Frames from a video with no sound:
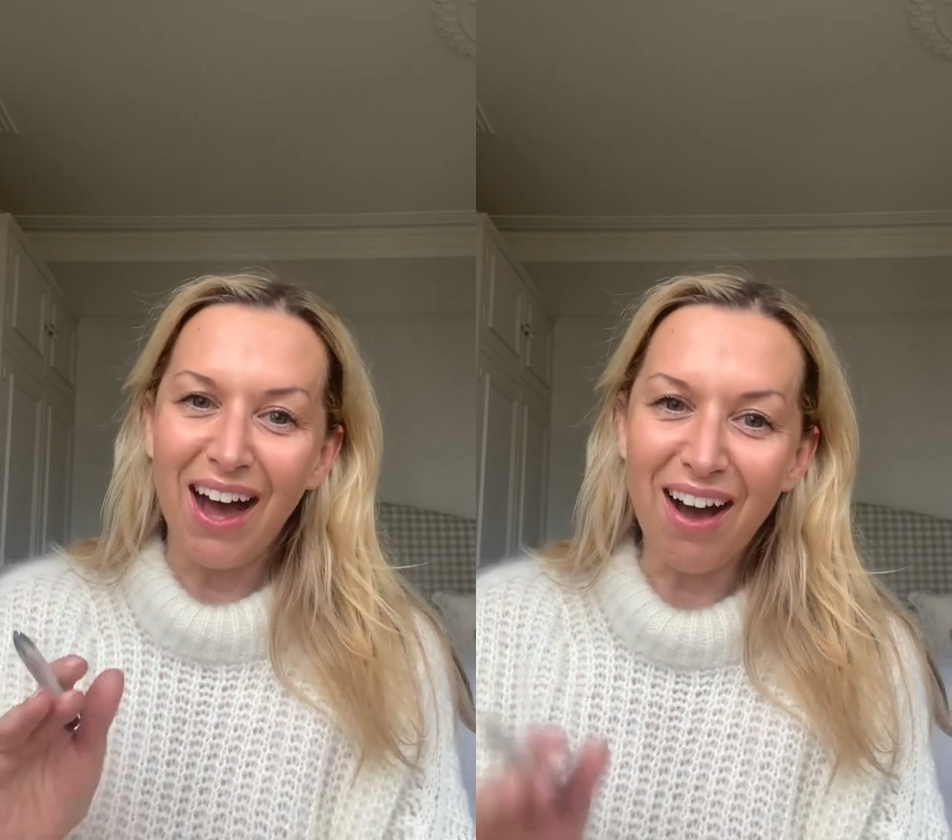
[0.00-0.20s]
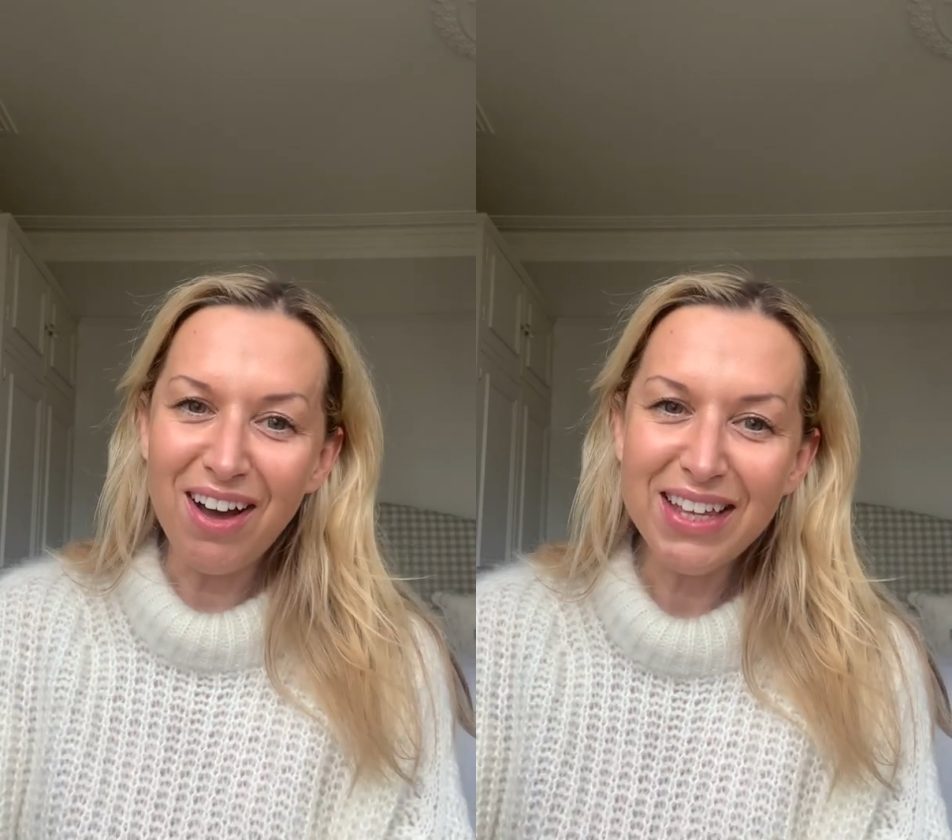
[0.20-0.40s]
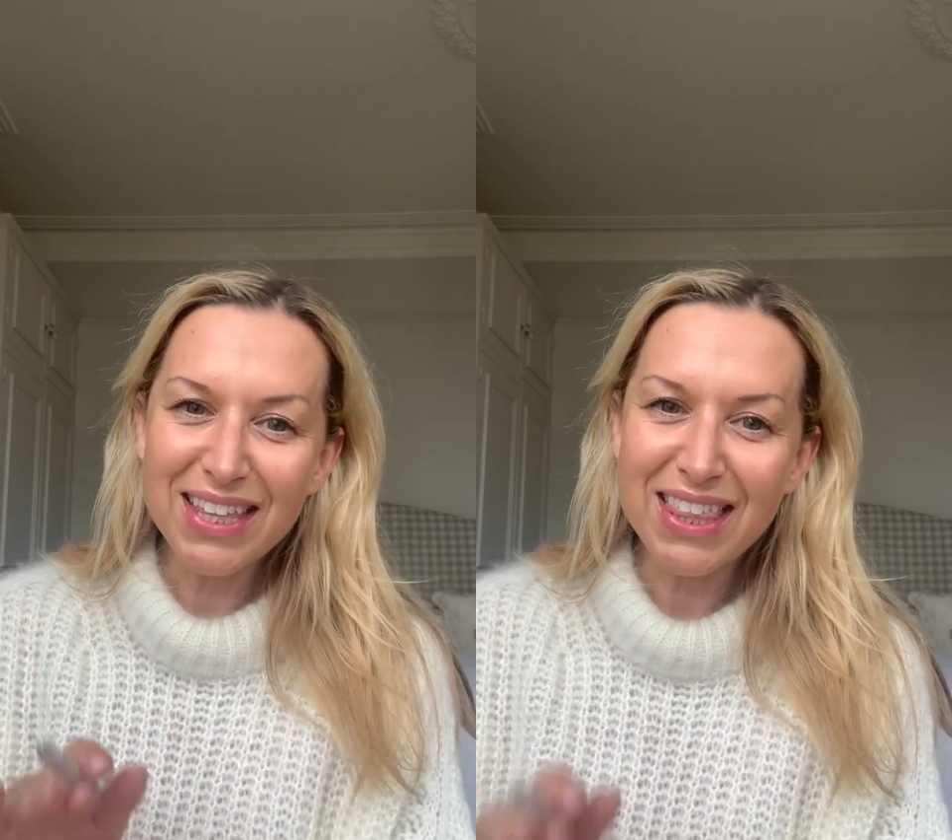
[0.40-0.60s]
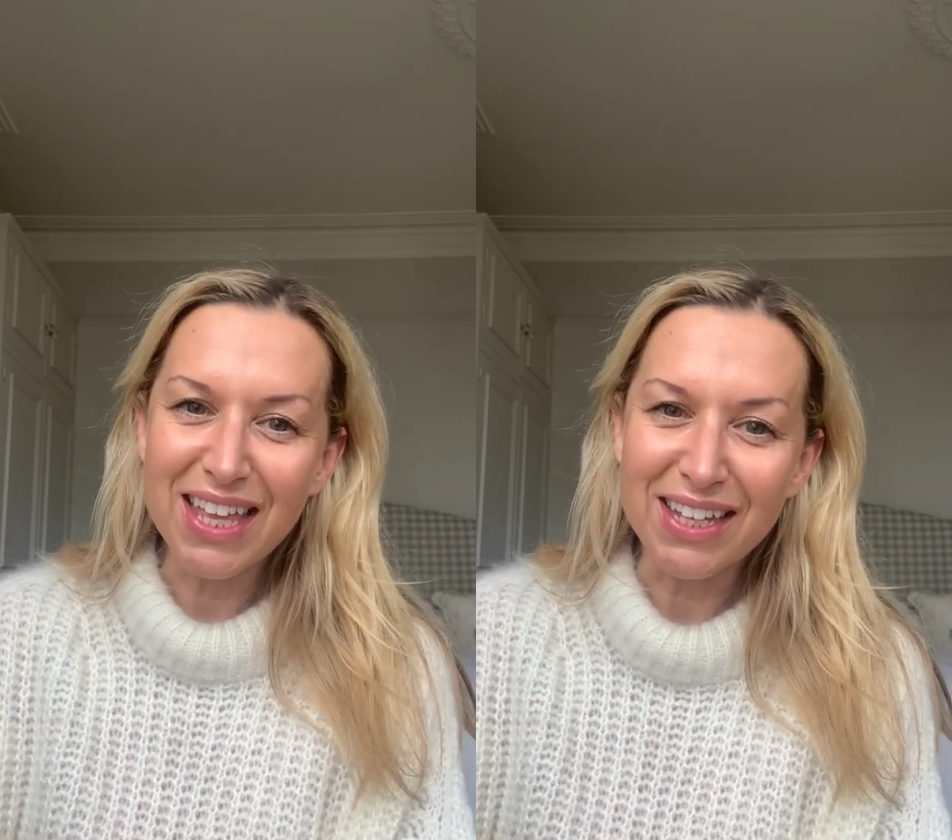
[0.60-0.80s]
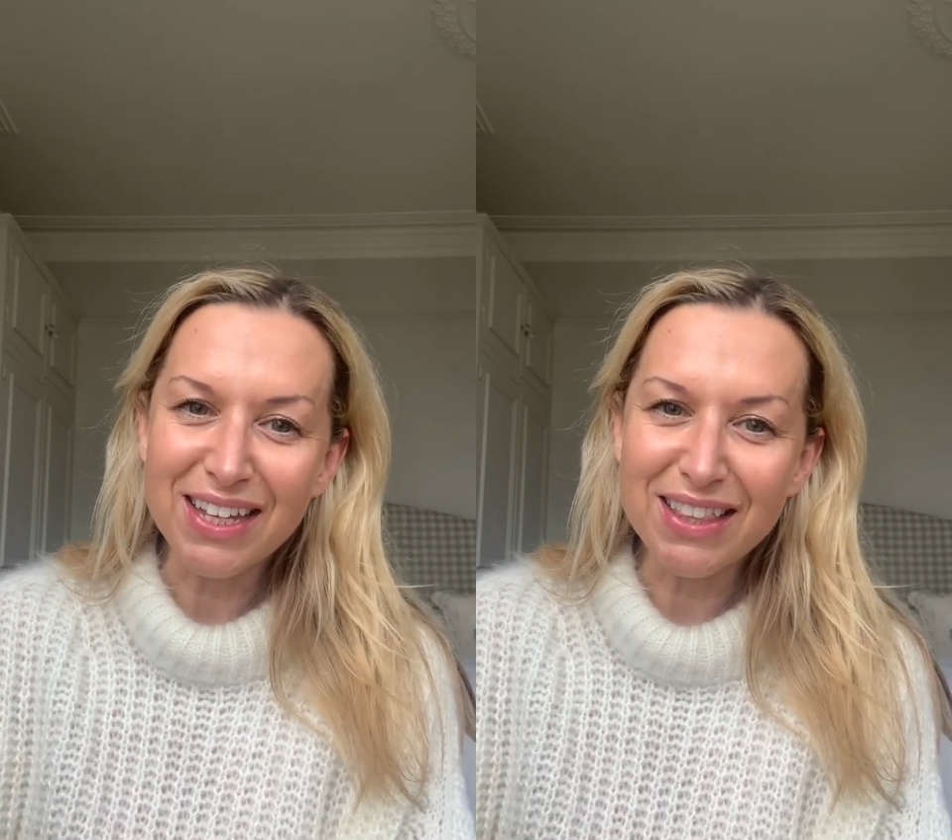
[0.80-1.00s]
I
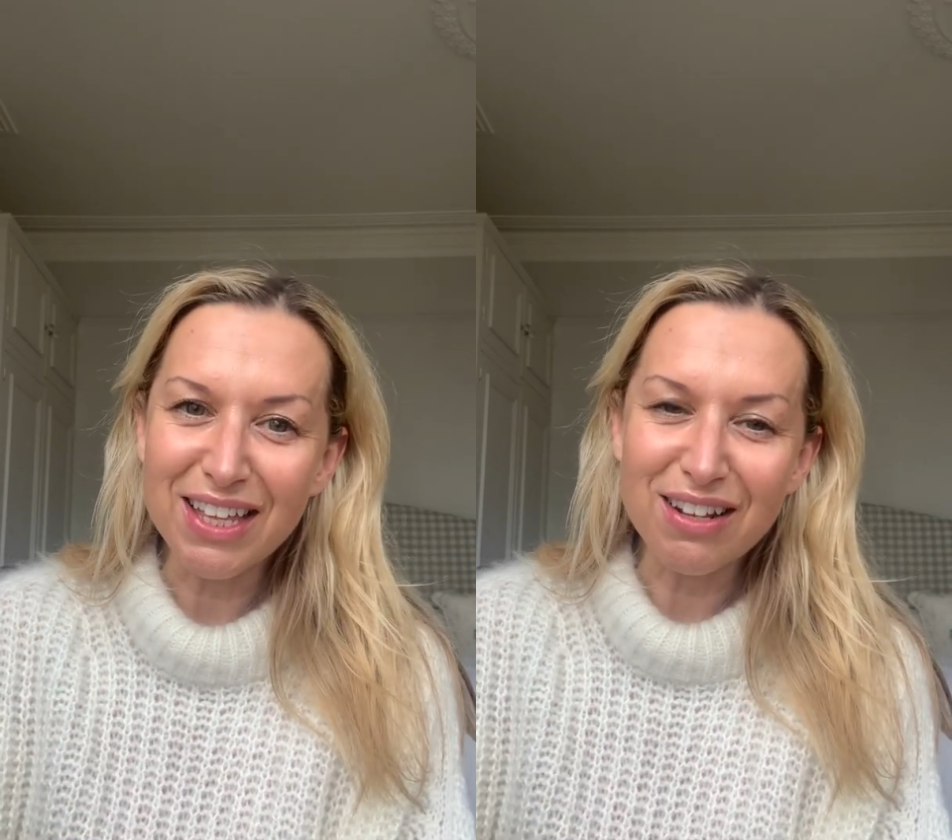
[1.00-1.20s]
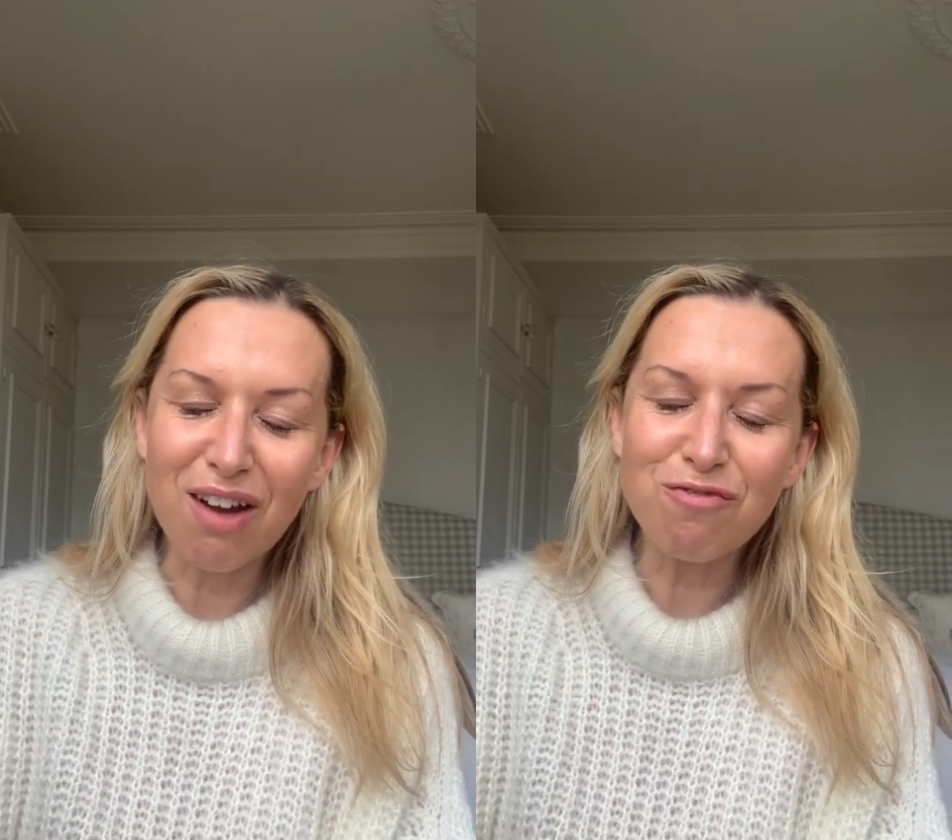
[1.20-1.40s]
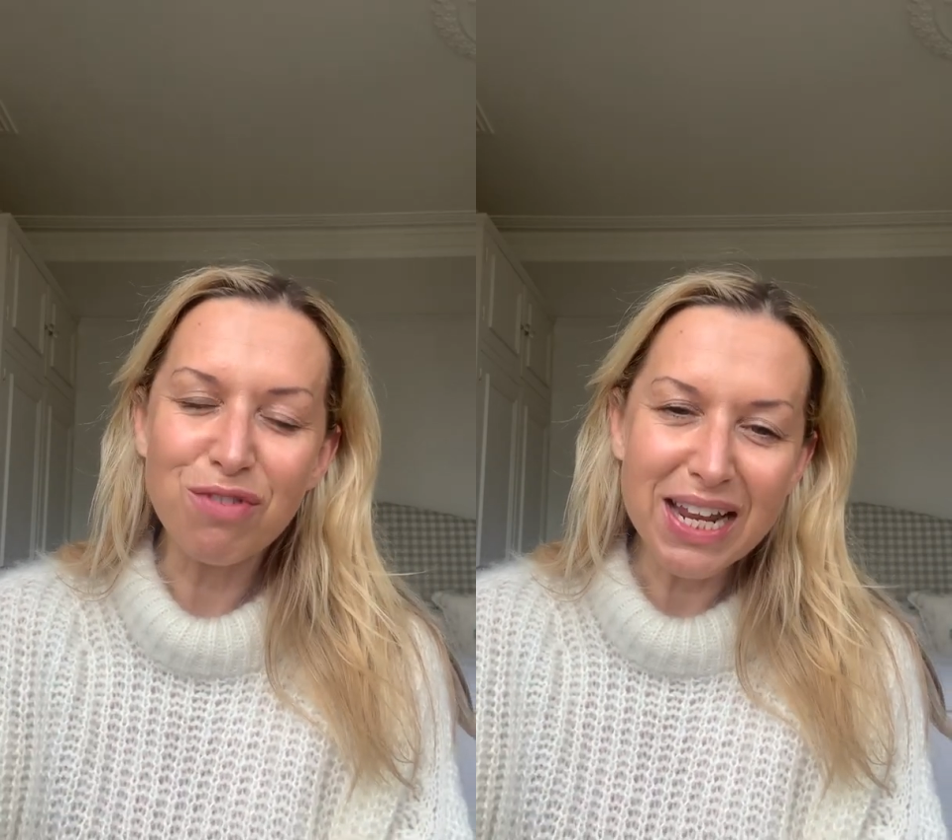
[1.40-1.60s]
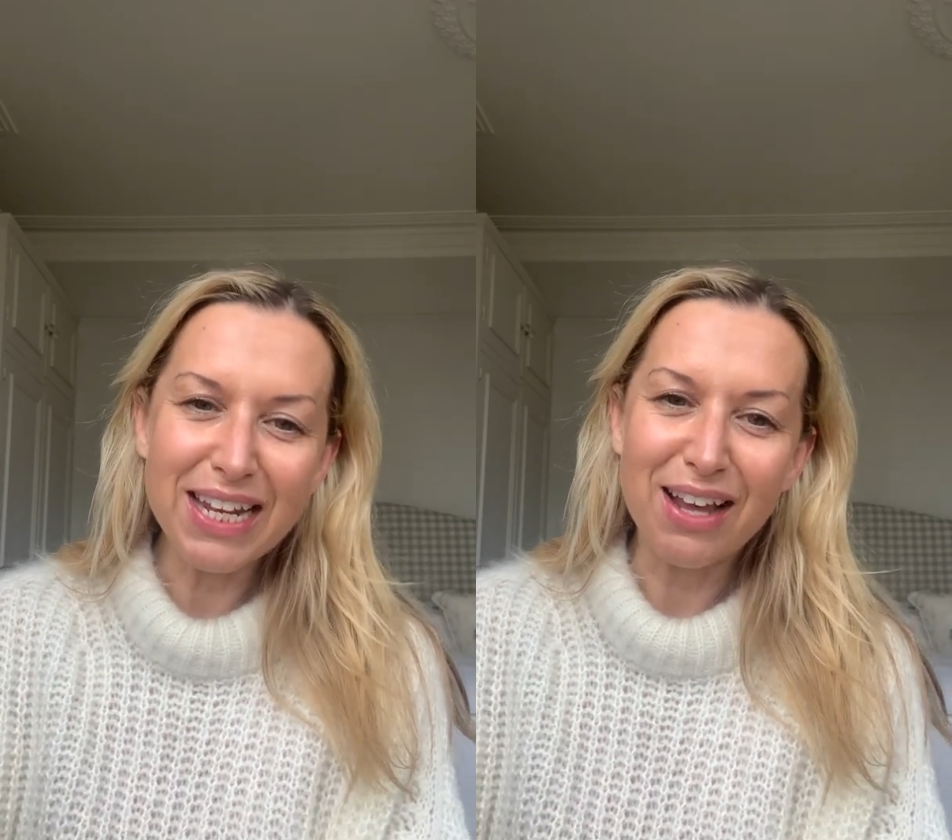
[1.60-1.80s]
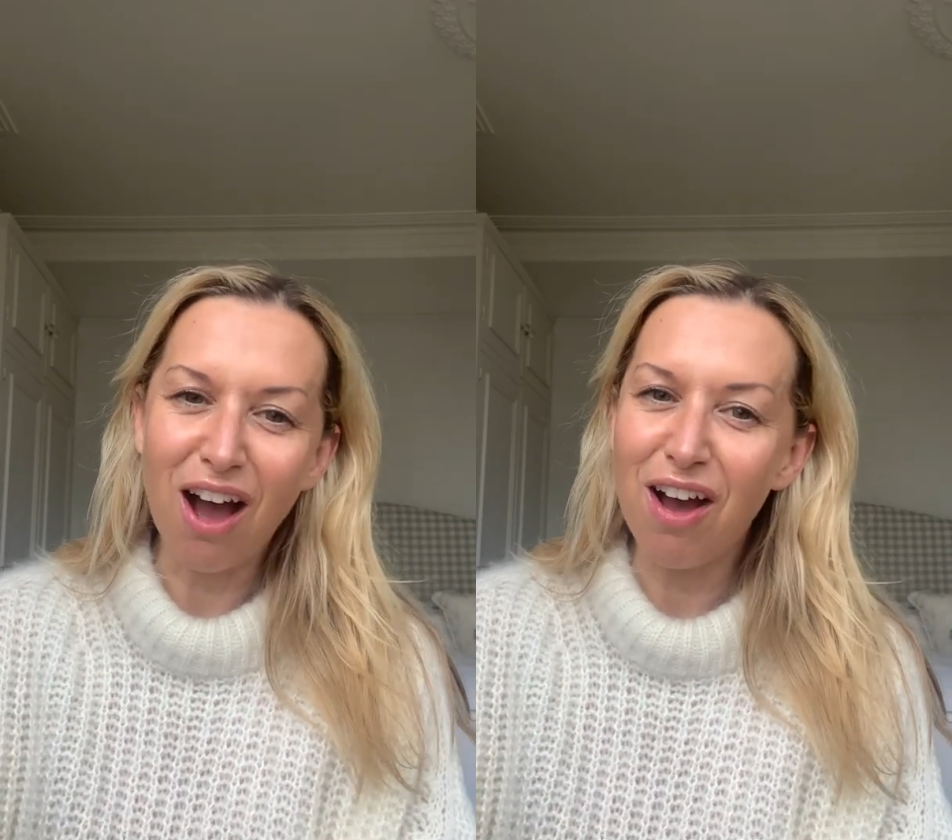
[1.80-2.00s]
think that really,